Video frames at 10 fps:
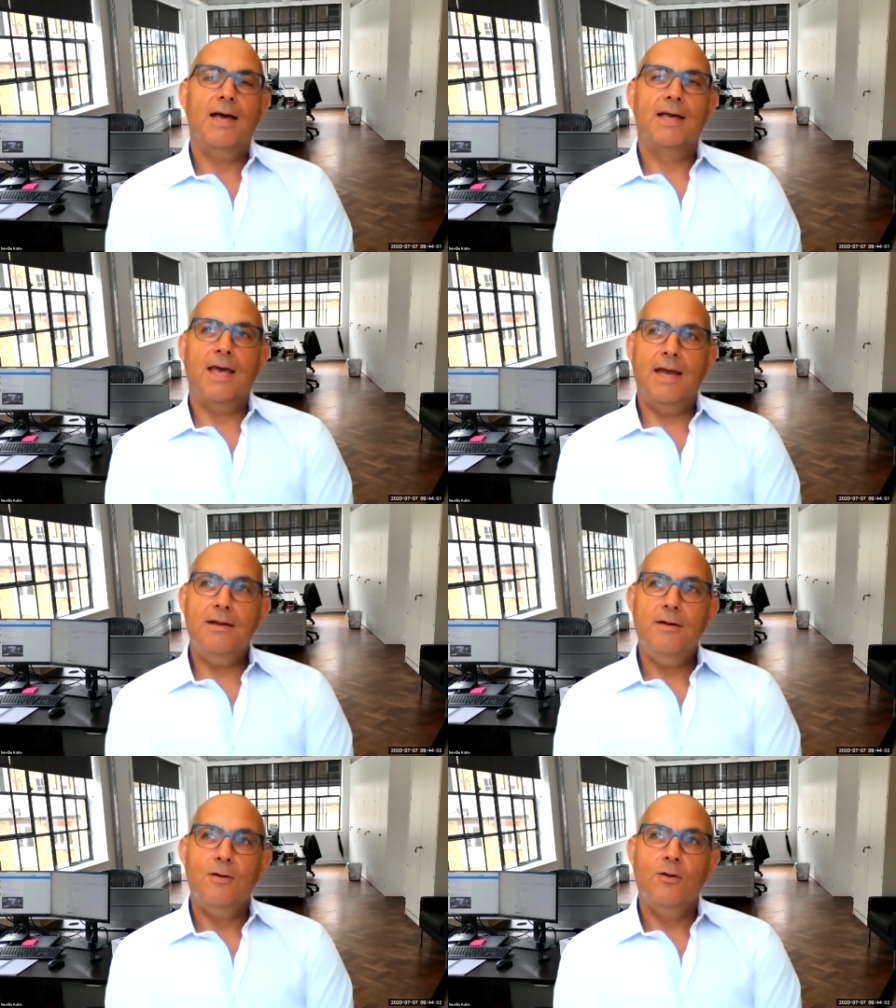
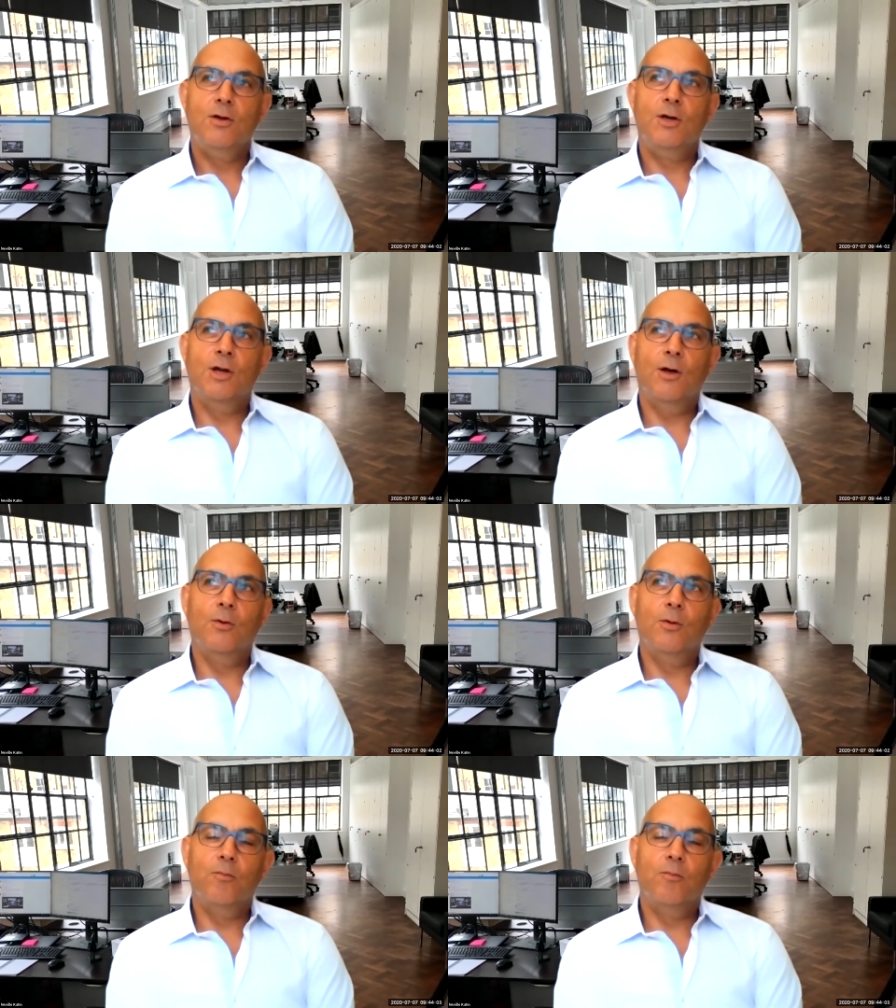Again, you
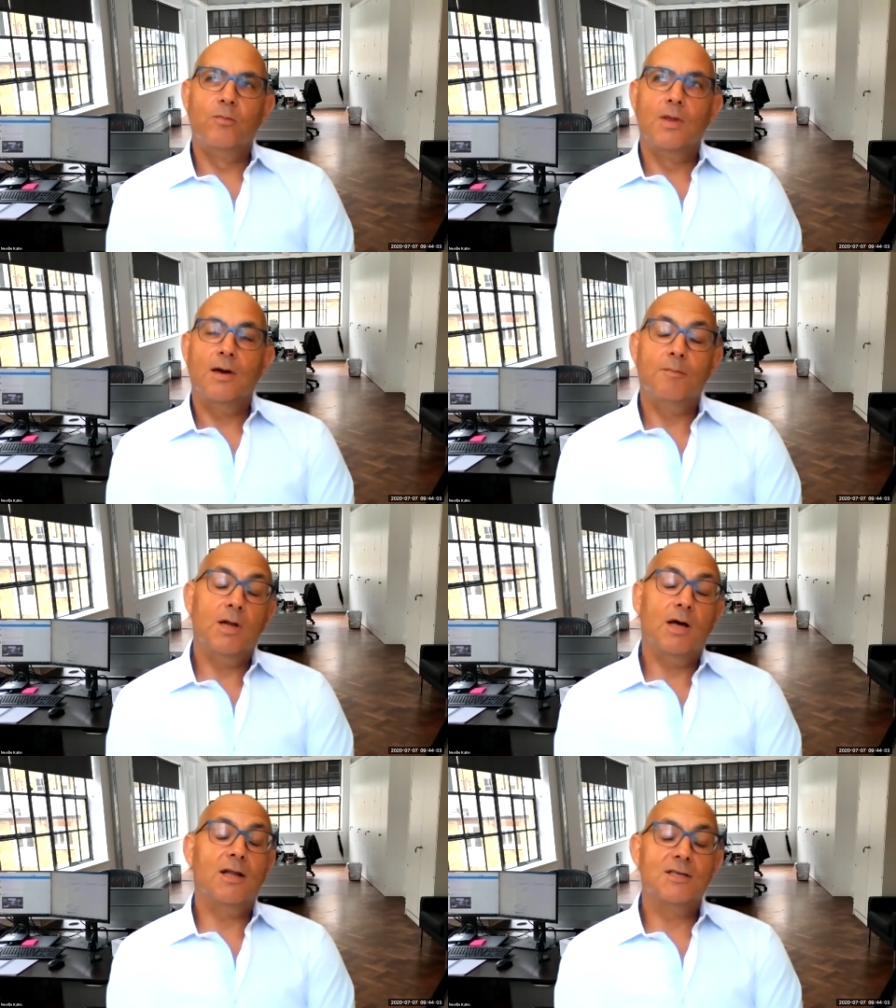know, I mean,
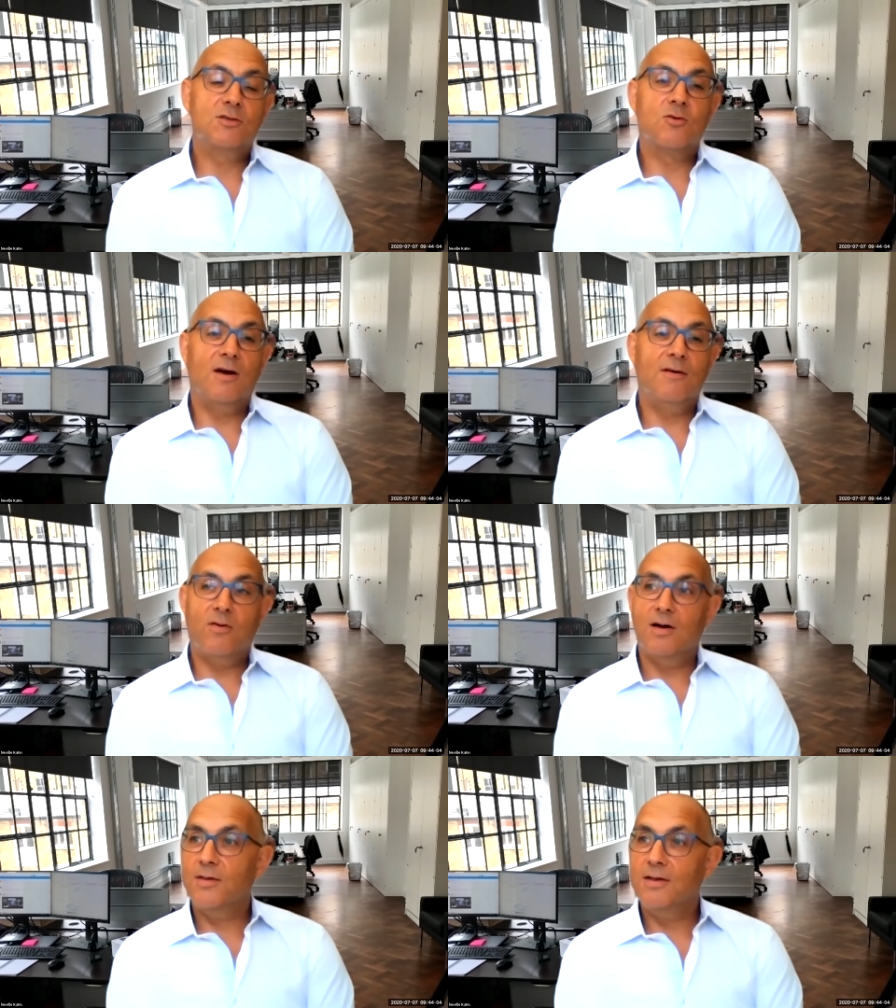I like to try and
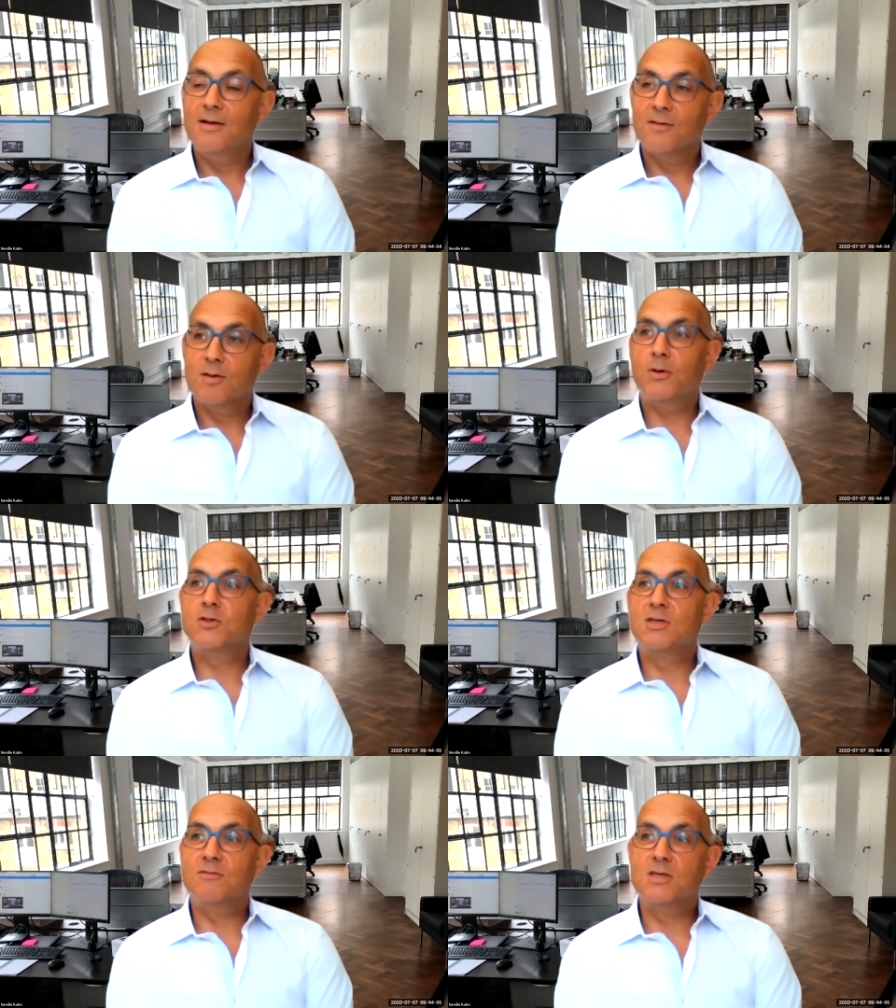find the
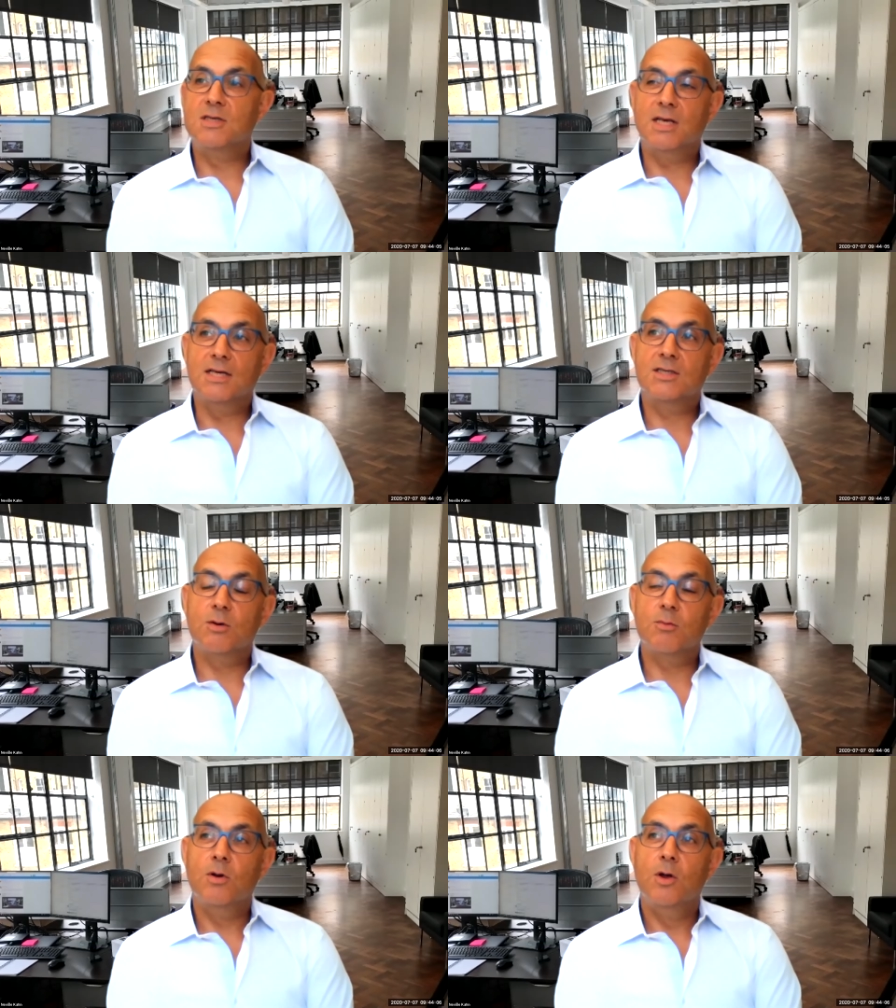positives in things.
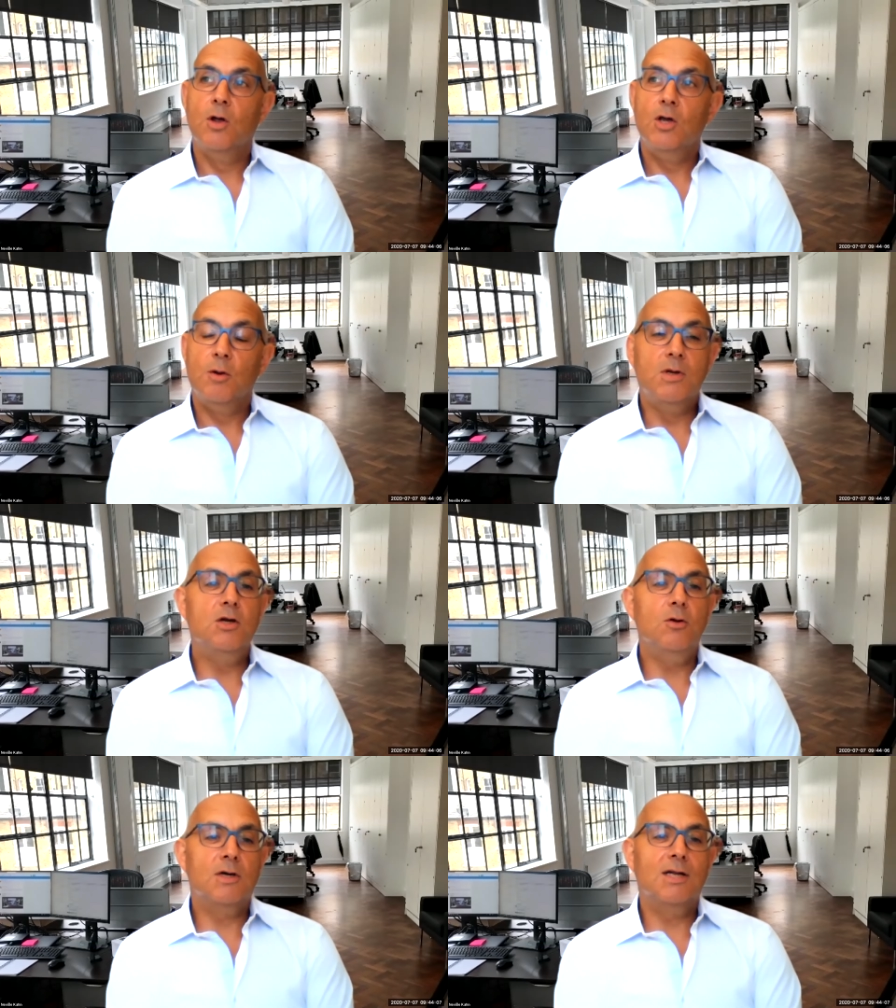So when you
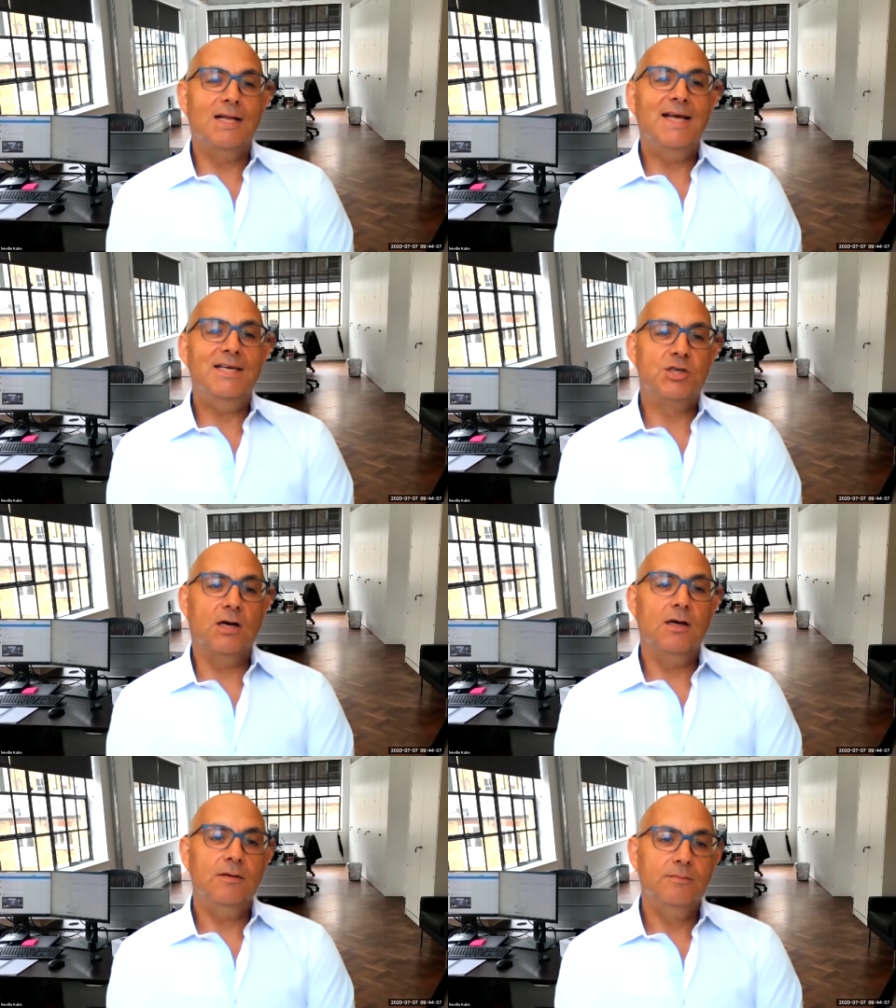look at
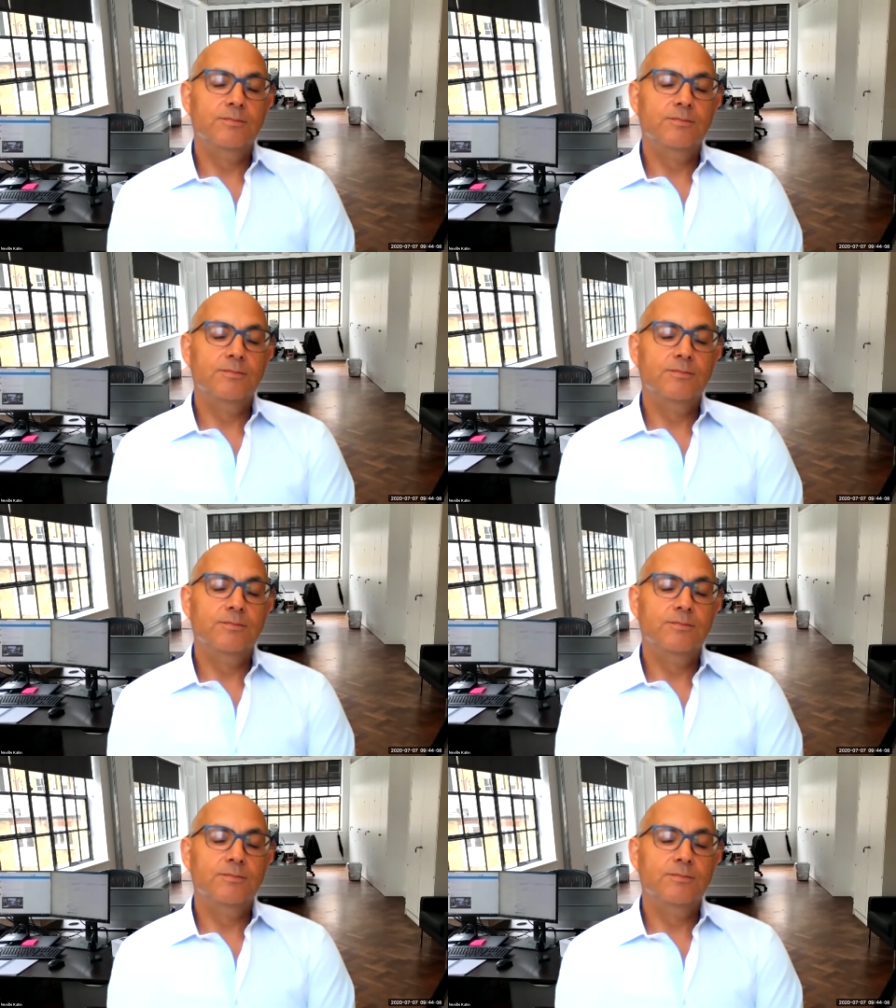leisure,